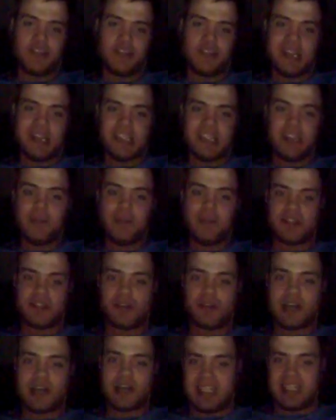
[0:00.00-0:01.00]
transhumanist
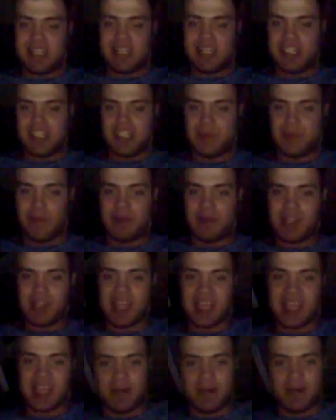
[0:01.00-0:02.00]
organizations about what they
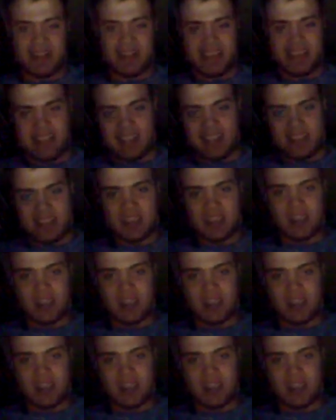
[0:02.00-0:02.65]
think about this,